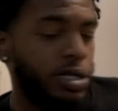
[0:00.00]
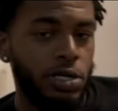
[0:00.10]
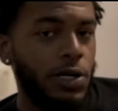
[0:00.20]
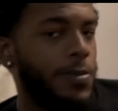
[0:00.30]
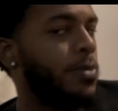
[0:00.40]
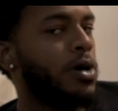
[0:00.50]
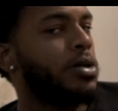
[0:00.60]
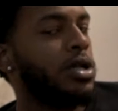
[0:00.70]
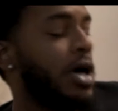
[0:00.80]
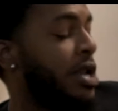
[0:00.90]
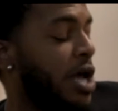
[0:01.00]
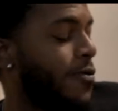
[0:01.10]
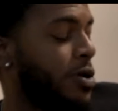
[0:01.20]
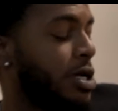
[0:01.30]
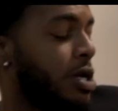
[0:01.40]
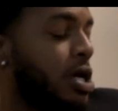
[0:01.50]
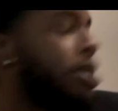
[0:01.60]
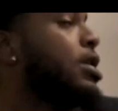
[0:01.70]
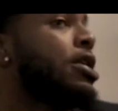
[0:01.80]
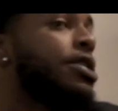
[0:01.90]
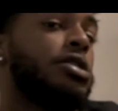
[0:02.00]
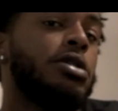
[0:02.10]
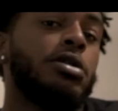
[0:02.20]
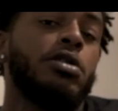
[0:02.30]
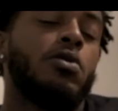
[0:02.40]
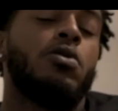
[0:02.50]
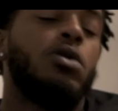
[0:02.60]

So my mom, I never done on none of that shit. So